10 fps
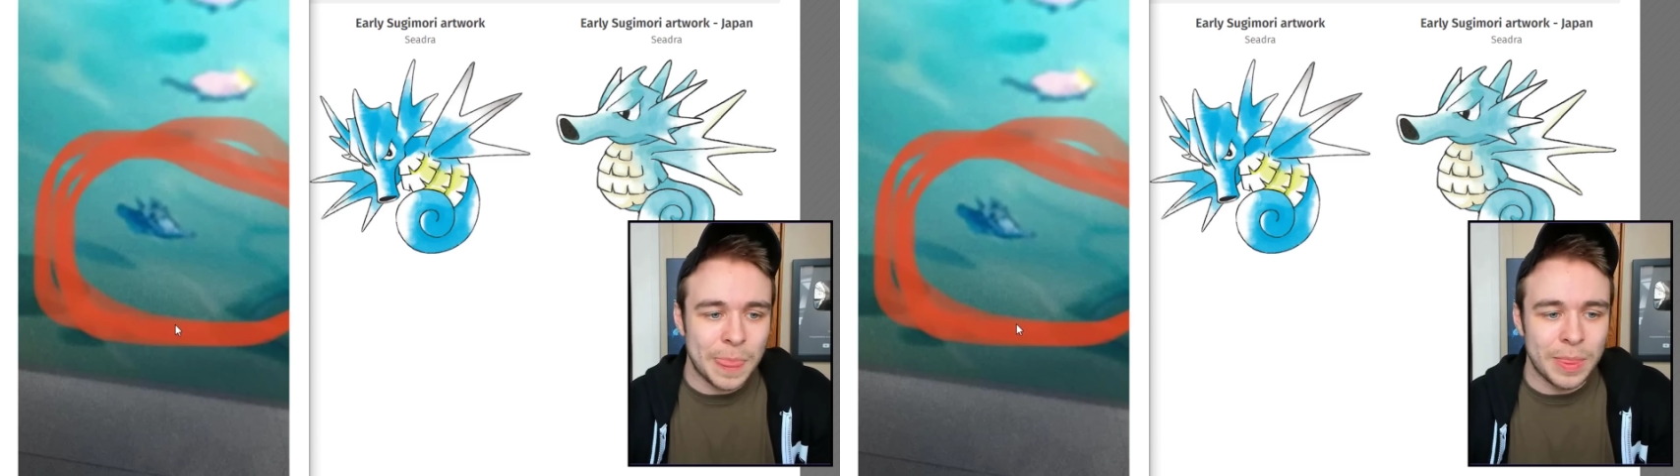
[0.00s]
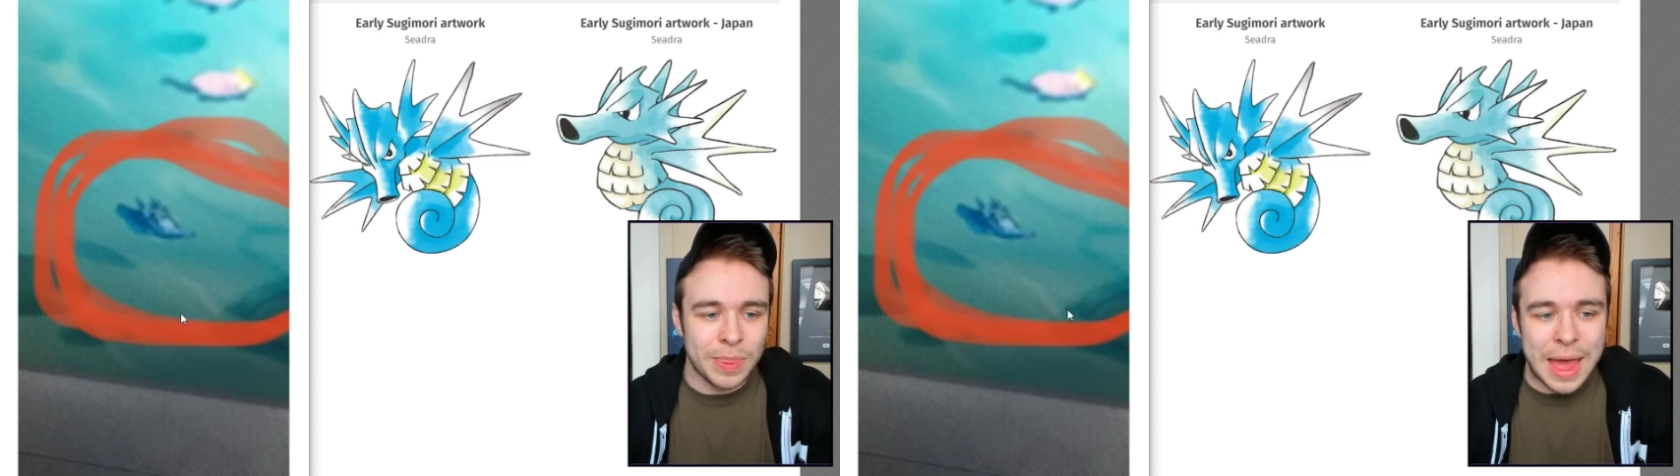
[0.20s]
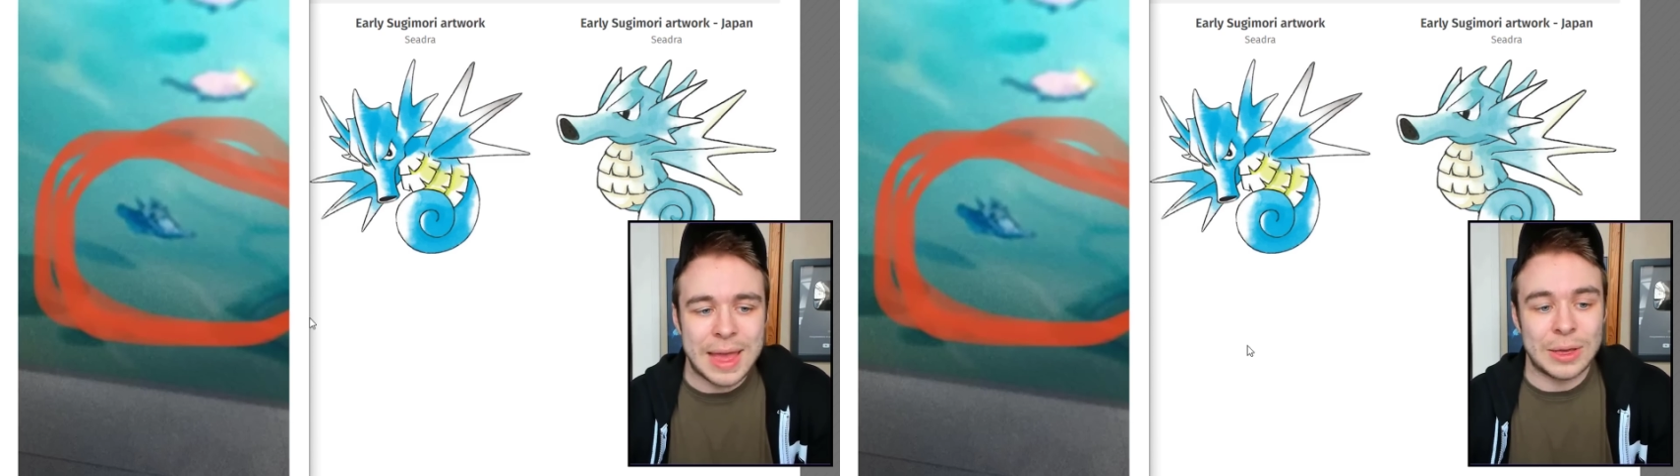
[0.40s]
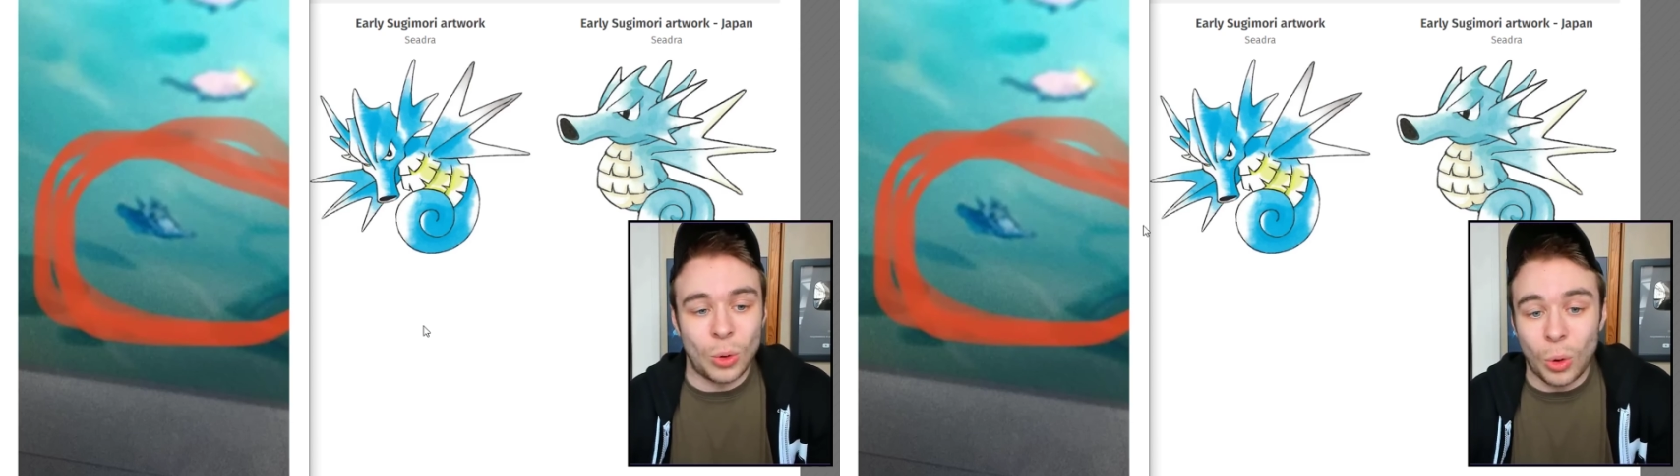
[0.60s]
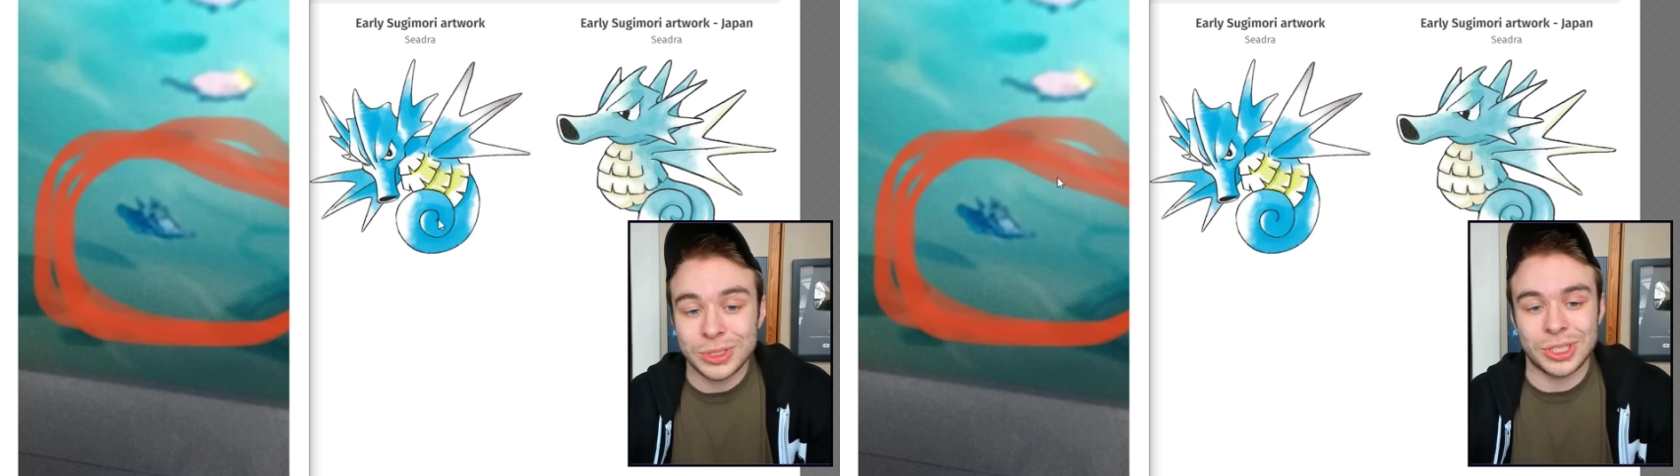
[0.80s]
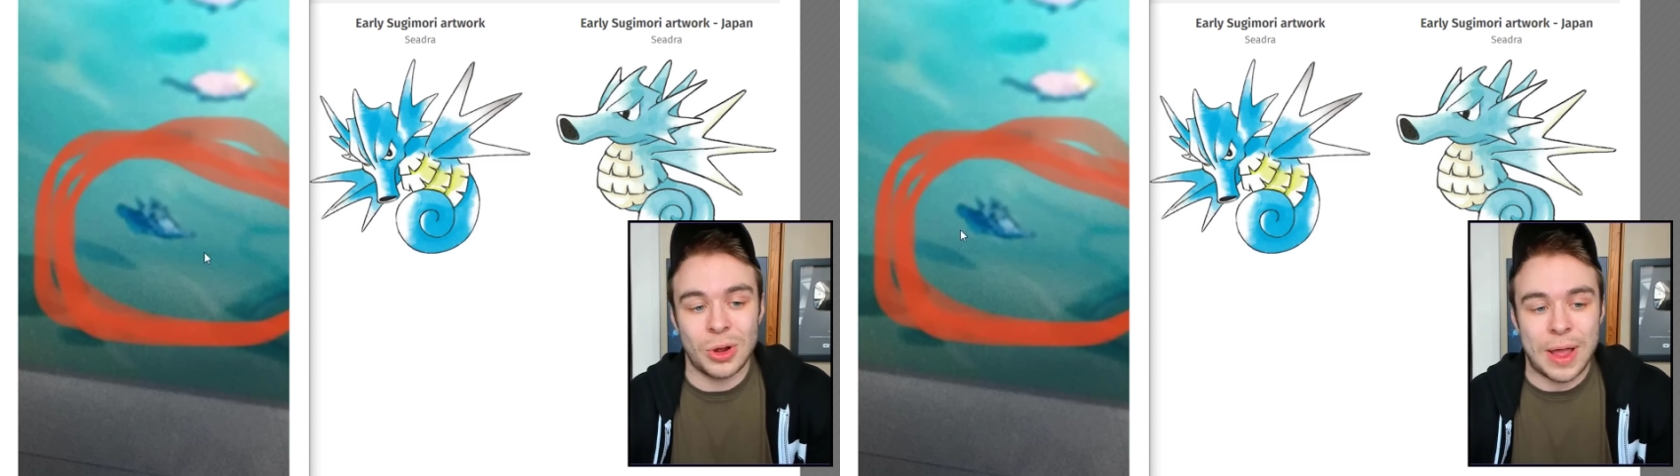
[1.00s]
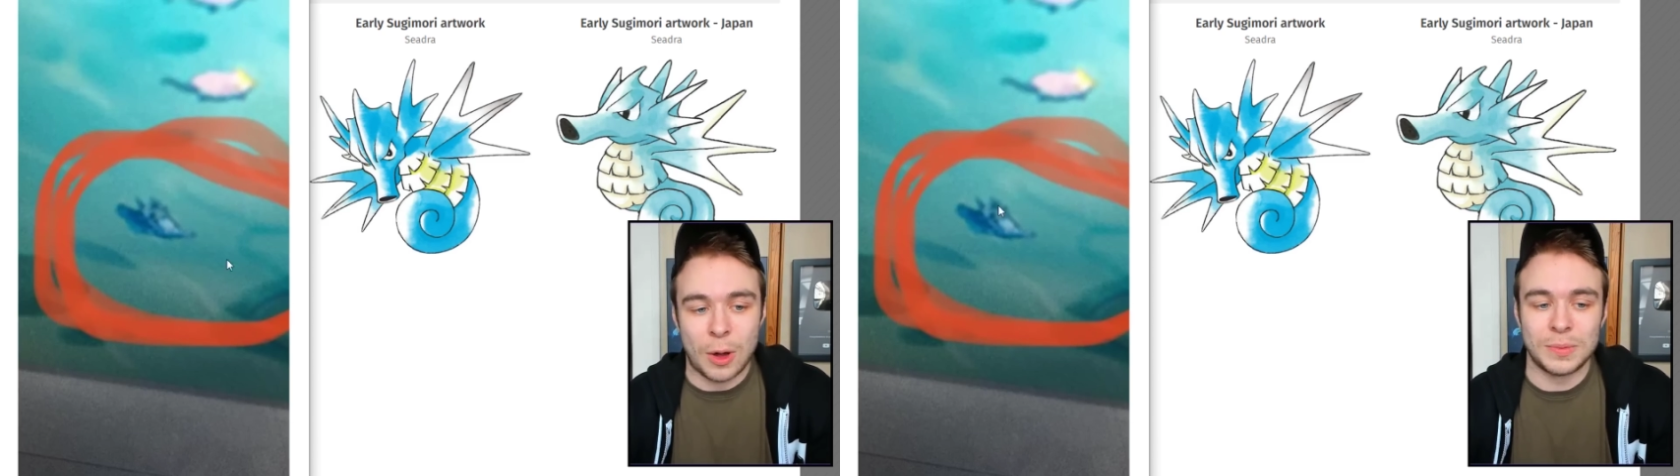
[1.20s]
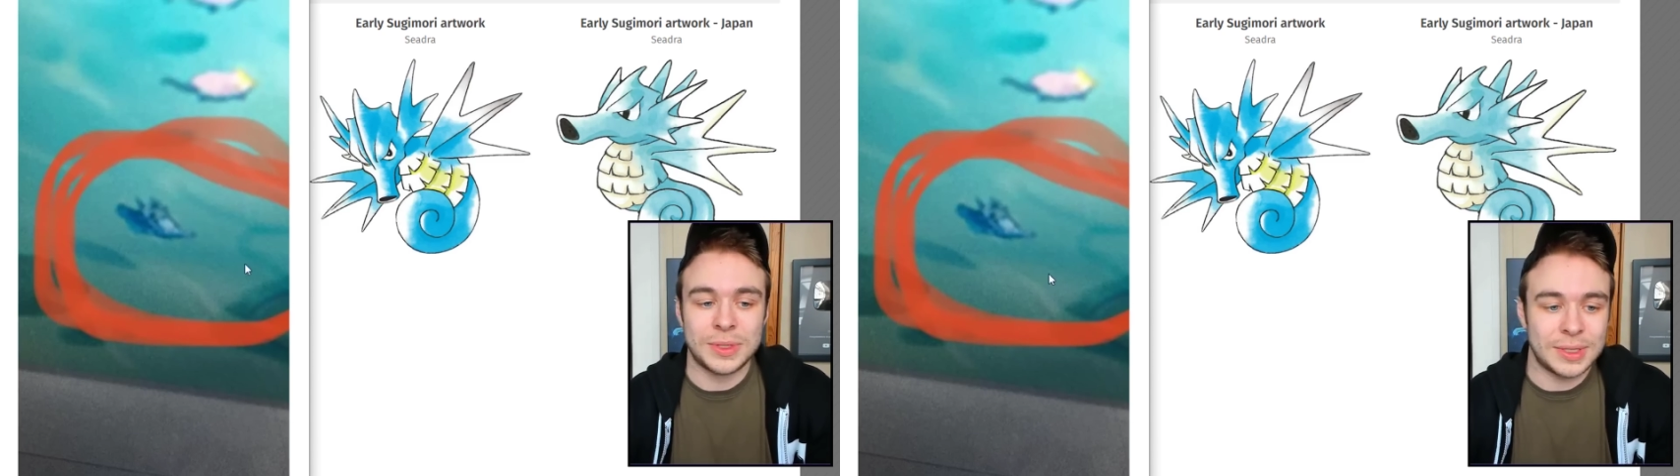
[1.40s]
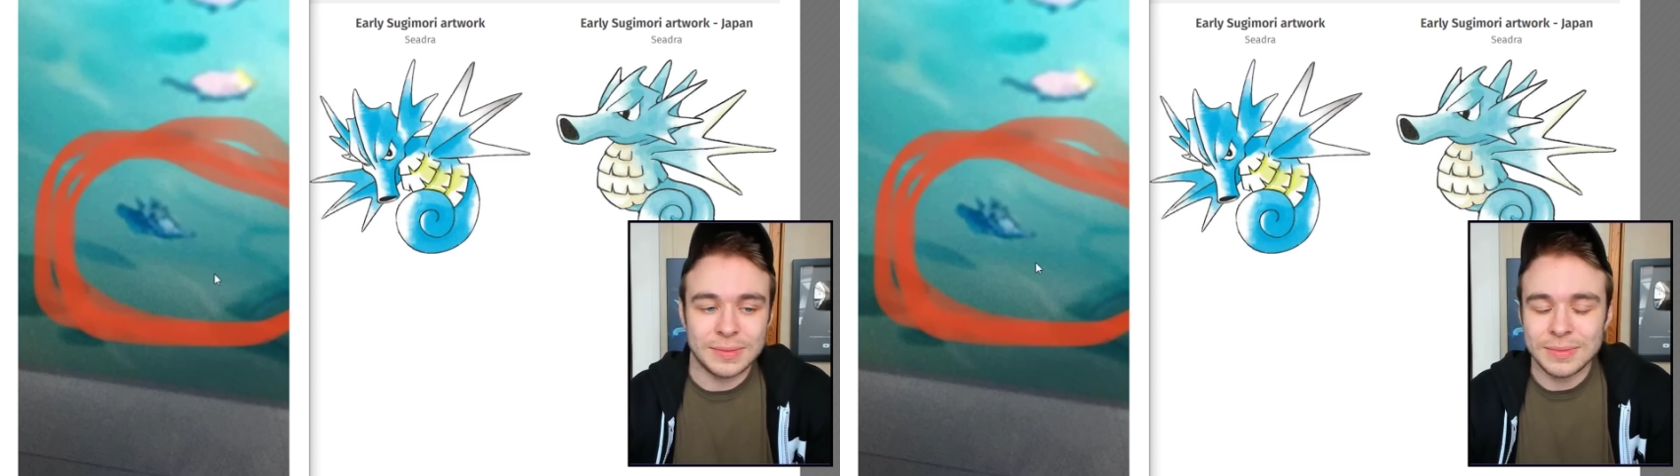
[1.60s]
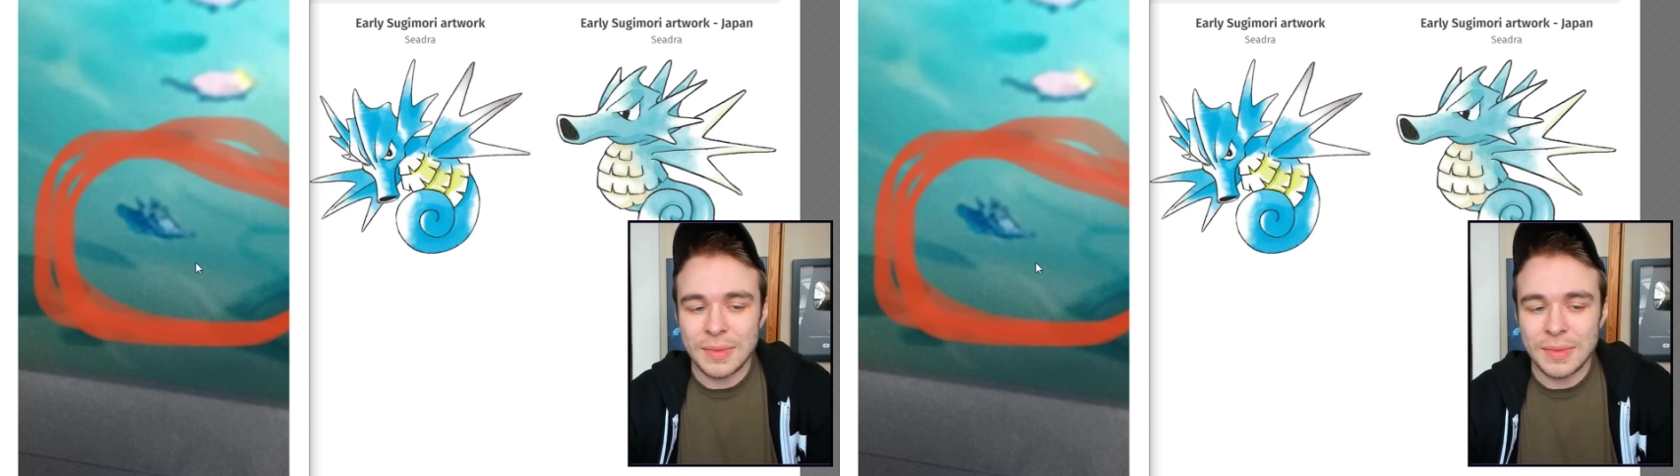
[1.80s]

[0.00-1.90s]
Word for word: that also helps